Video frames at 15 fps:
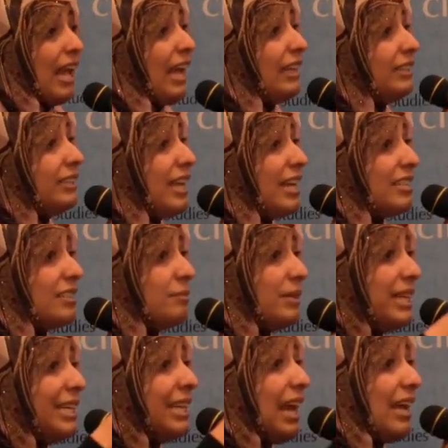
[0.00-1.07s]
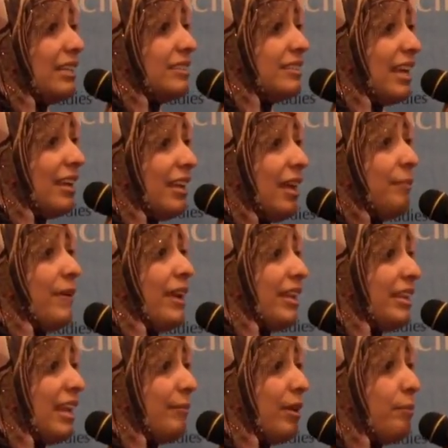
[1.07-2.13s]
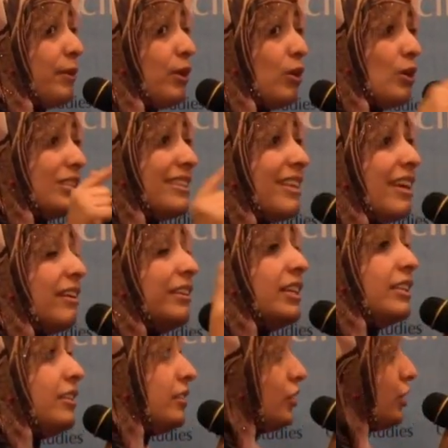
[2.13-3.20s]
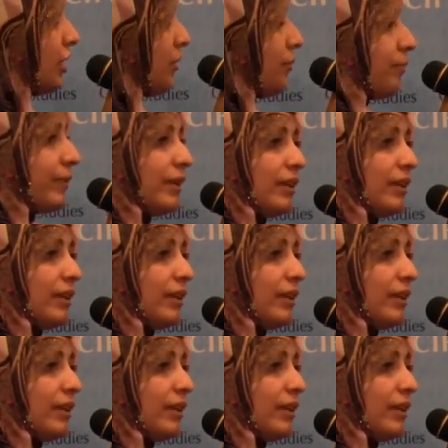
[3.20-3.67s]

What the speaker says: and Yasmin and Zainab in Yemen because their leadership,